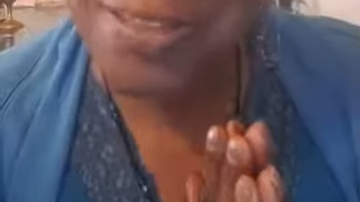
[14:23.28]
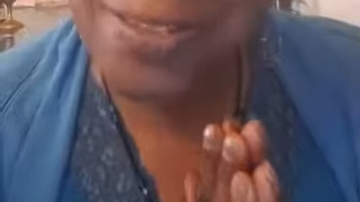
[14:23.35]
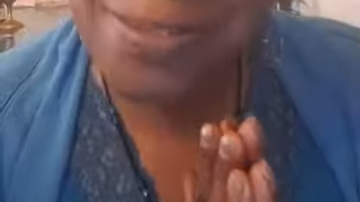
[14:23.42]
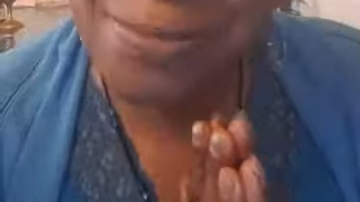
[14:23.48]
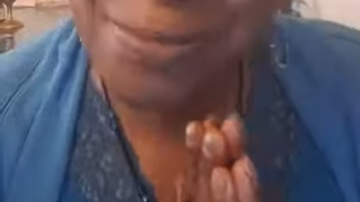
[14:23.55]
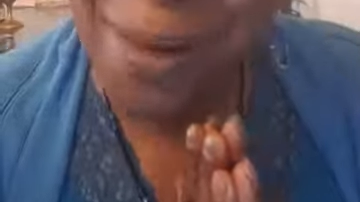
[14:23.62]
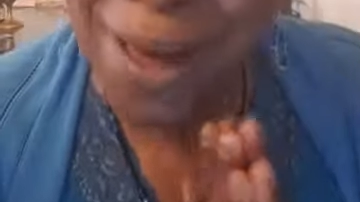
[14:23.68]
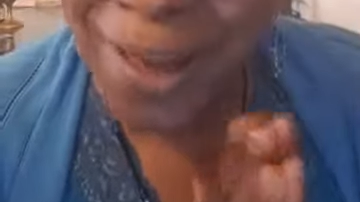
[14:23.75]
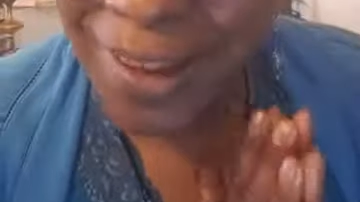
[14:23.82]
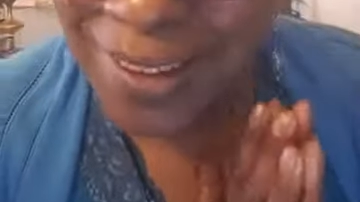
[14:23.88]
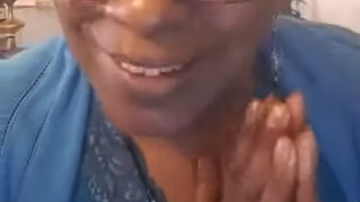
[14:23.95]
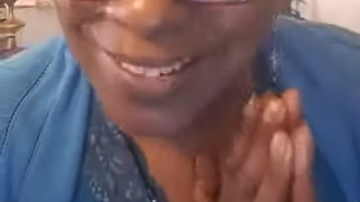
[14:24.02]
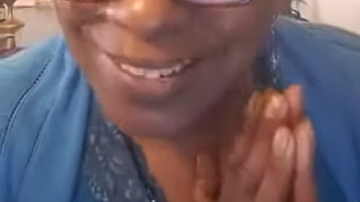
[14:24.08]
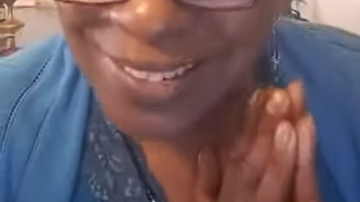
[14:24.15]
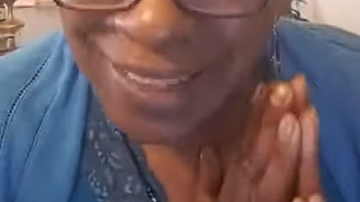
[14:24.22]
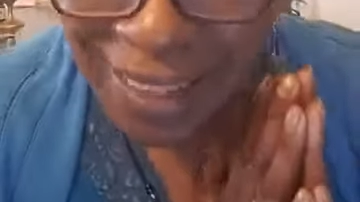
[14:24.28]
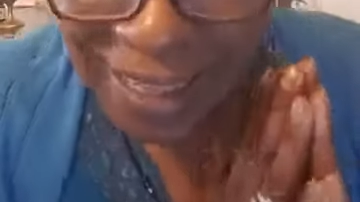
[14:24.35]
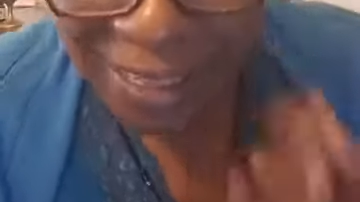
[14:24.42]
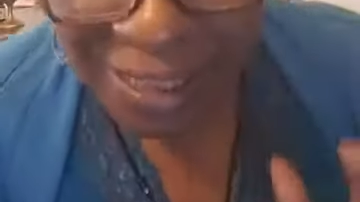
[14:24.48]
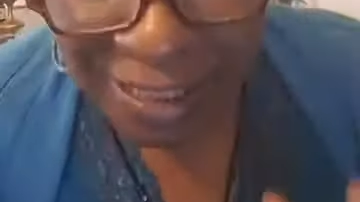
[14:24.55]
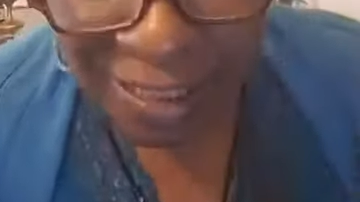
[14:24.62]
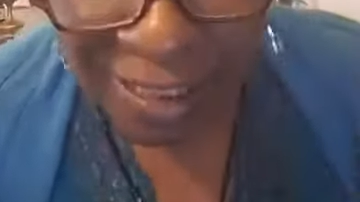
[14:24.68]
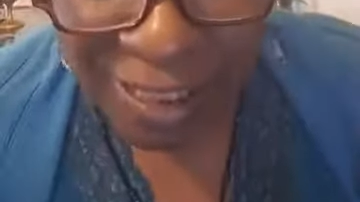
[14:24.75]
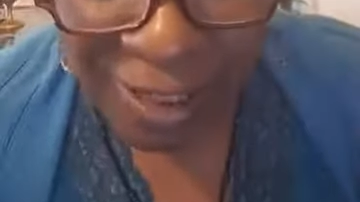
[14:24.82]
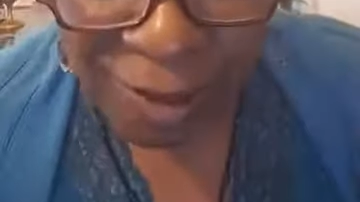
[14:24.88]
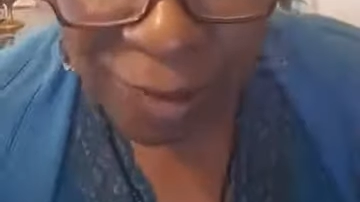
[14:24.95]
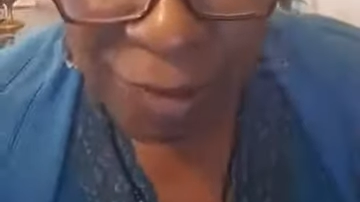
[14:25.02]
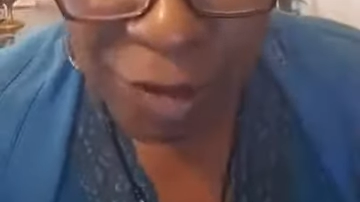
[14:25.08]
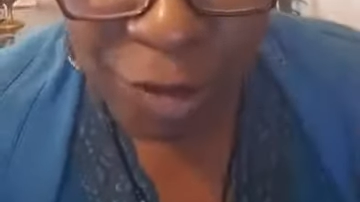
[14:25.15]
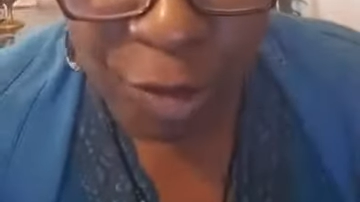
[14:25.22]
a smile. It
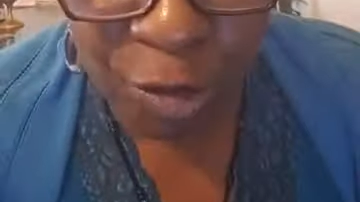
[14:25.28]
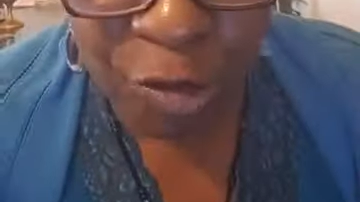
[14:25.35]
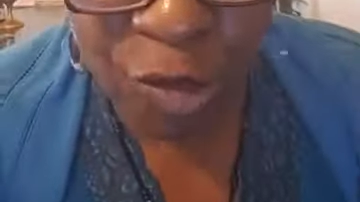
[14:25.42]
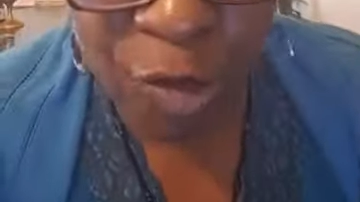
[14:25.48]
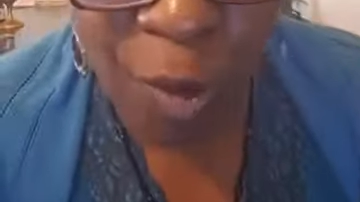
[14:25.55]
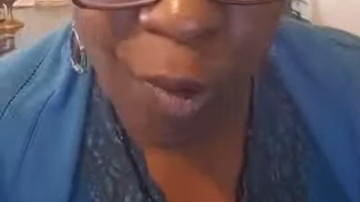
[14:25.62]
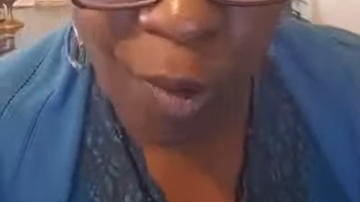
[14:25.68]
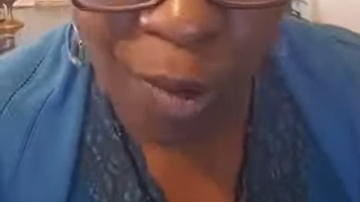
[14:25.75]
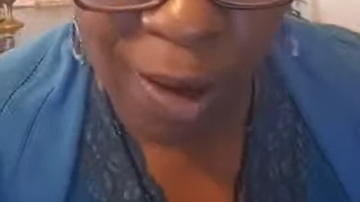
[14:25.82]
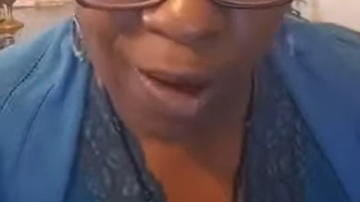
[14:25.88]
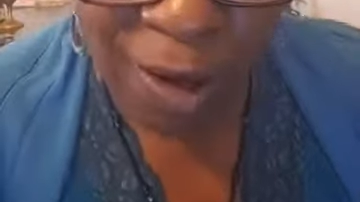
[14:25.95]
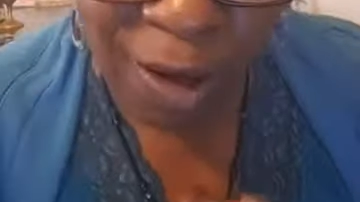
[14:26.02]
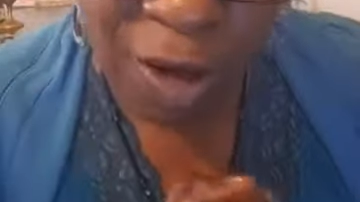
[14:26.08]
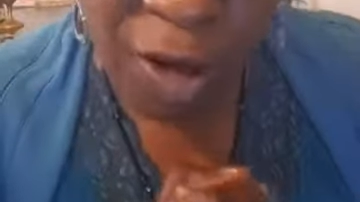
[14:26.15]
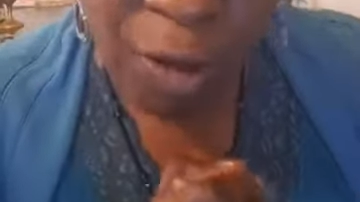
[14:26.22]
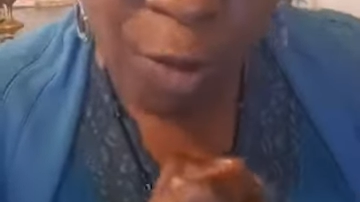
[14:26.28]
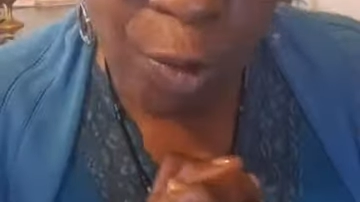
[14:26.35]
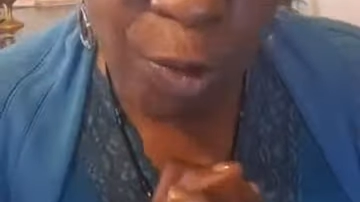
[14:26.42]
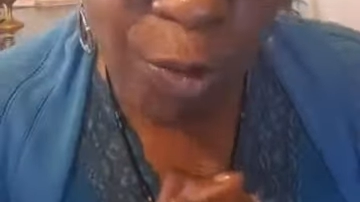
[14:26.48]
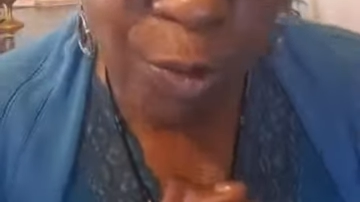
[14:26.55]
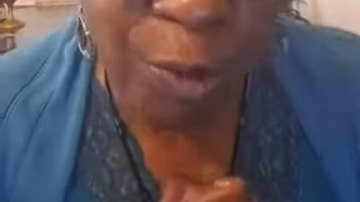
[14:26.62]
gives you joy with